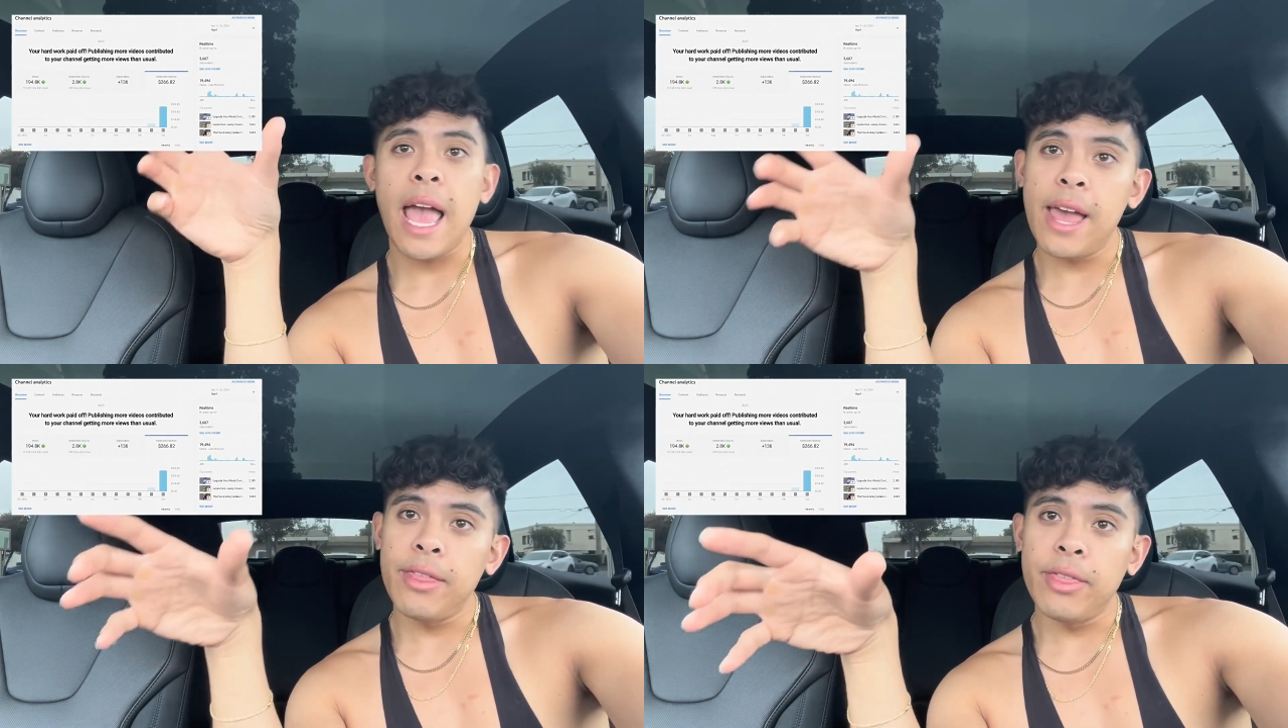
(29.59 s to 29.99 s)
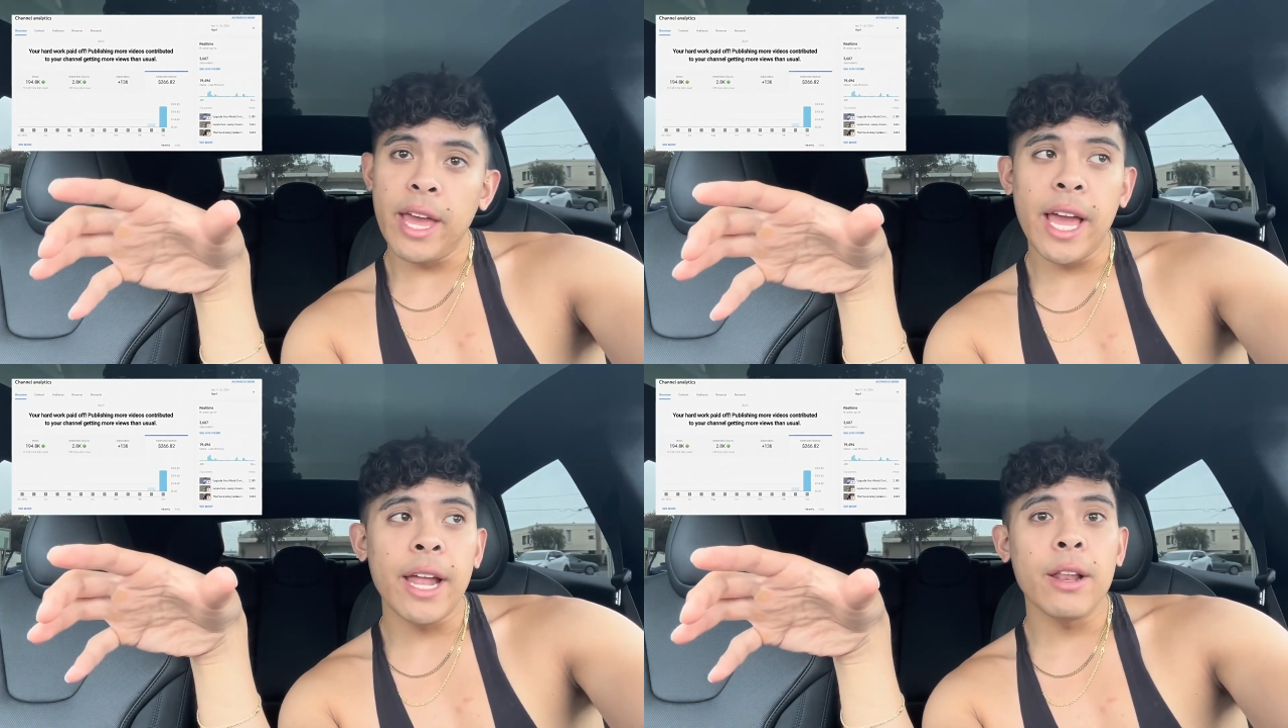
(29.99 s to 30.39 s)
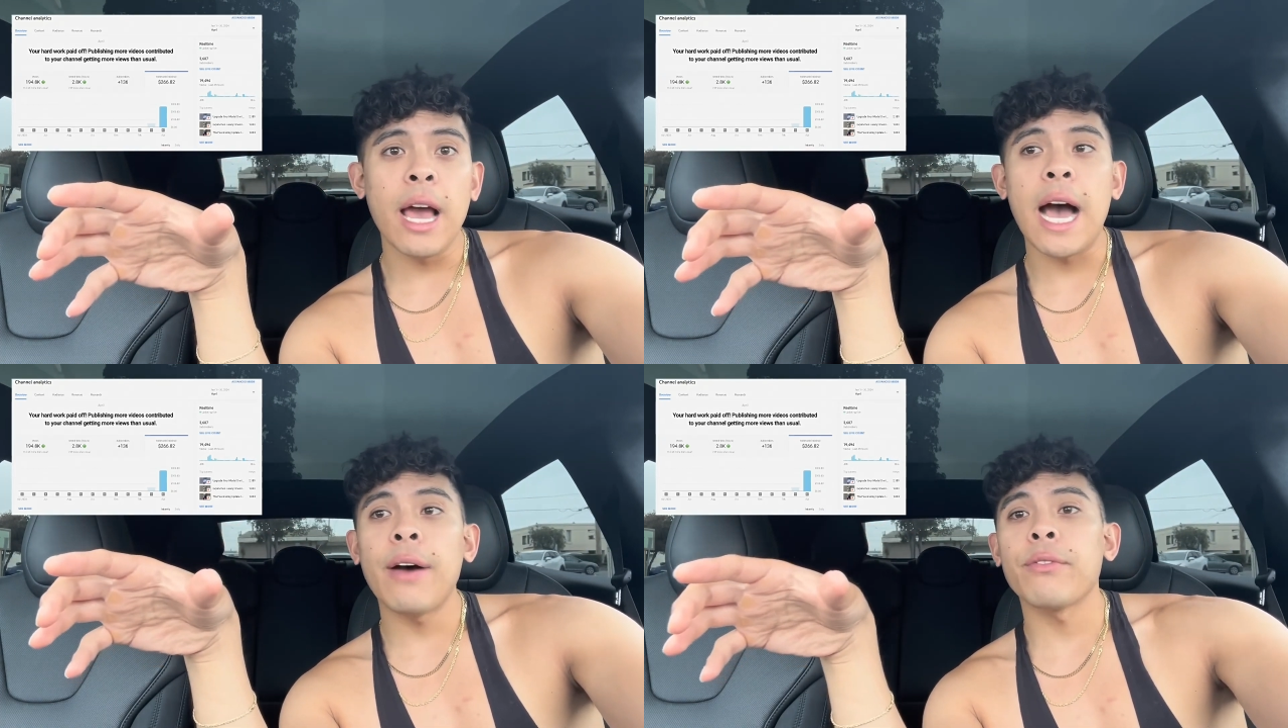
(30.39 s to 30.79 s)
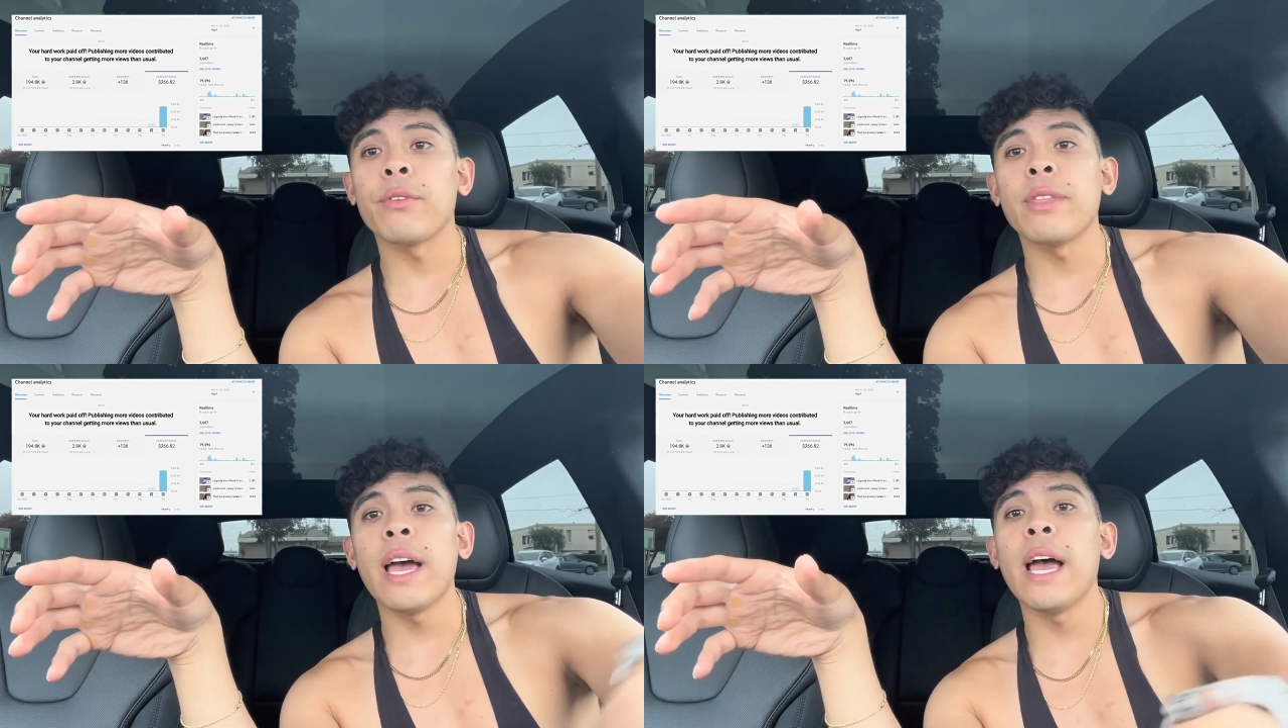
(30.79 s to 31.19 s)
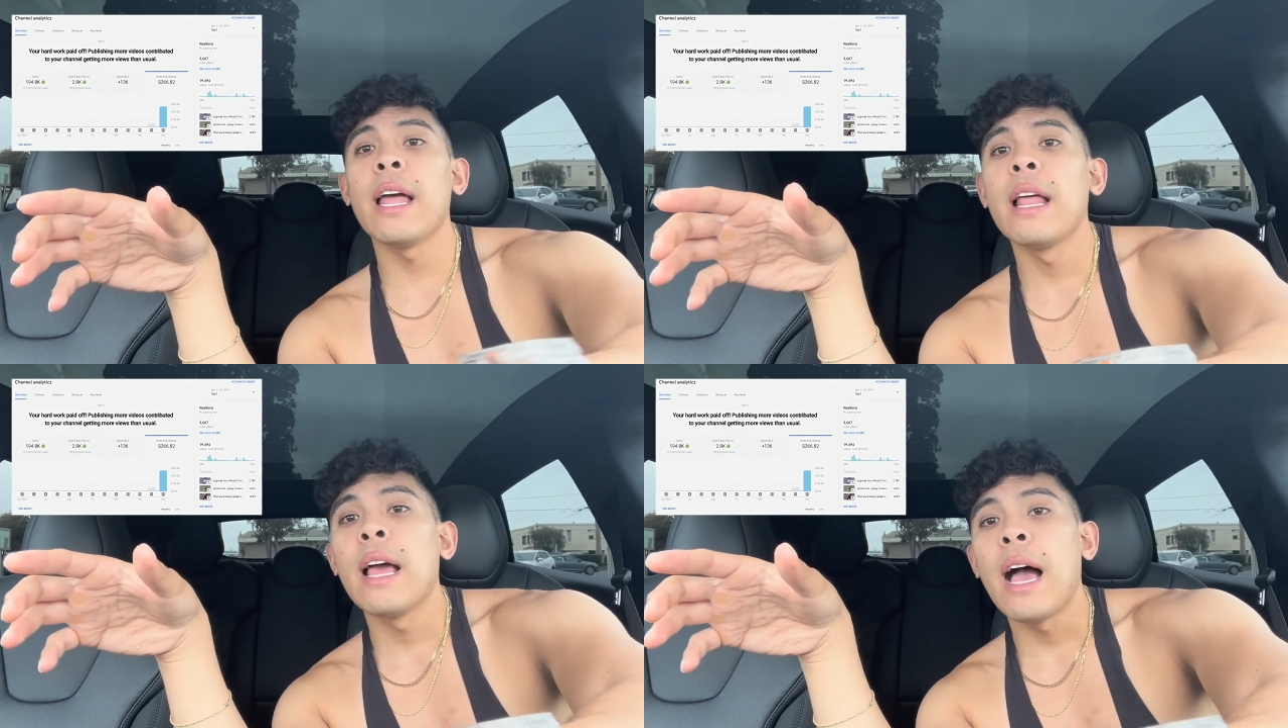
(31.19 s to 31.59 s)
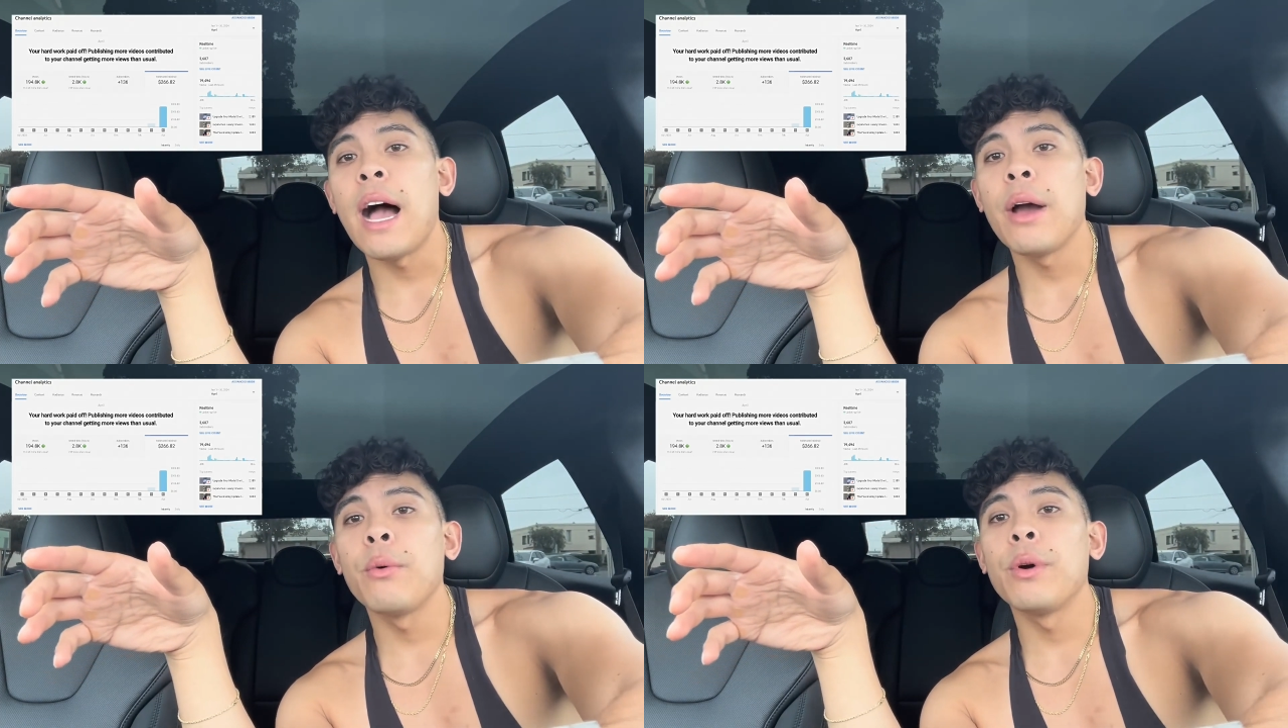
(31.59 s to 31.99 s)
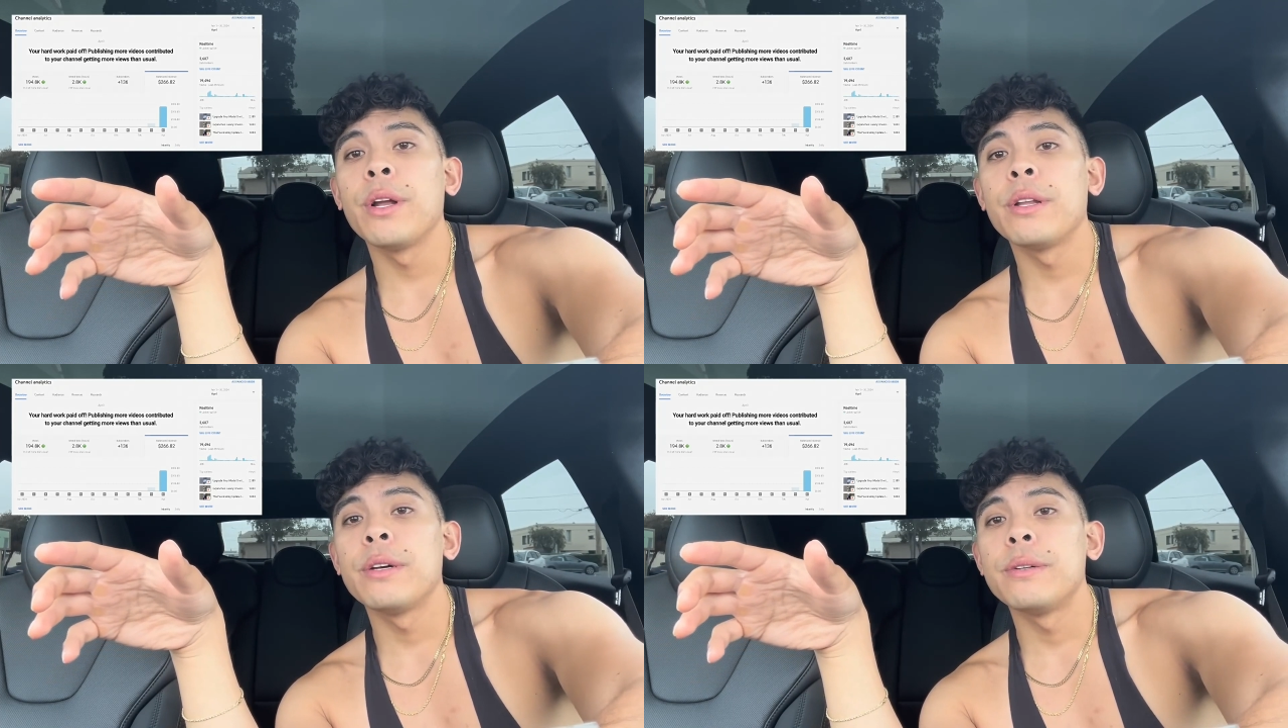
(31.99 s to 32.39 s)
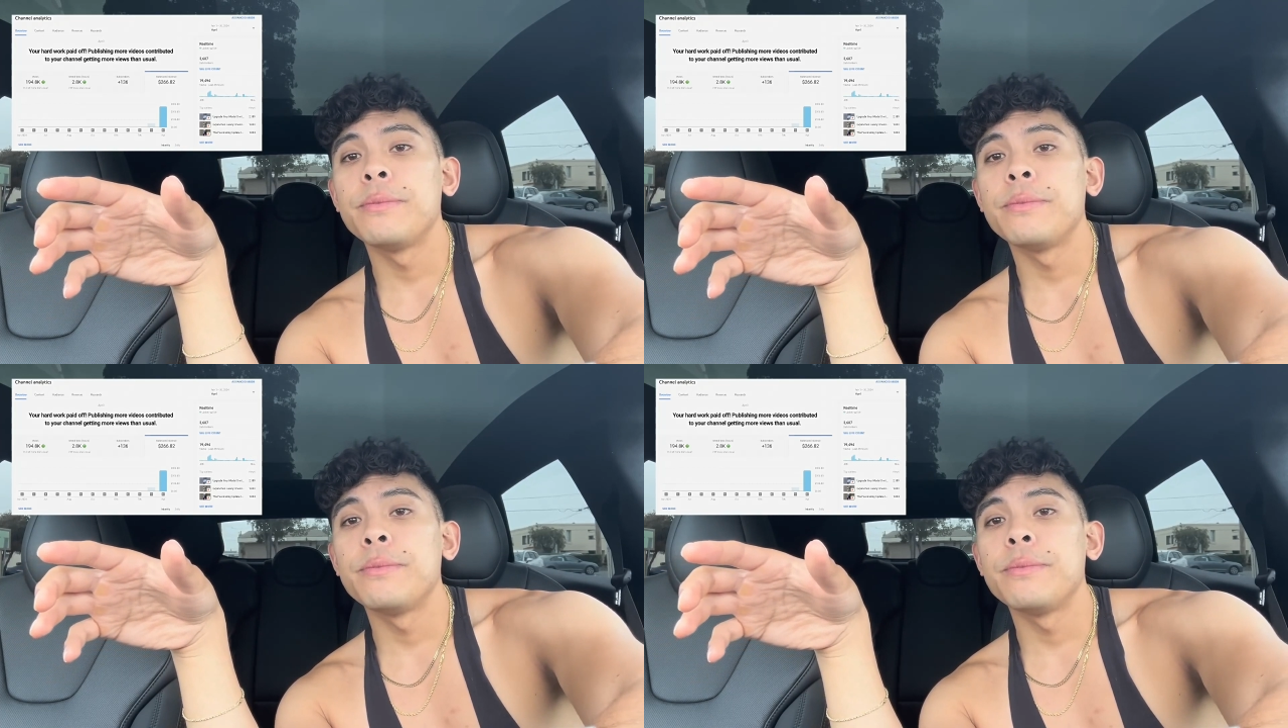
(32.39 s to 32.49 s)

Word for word: And then after that, I would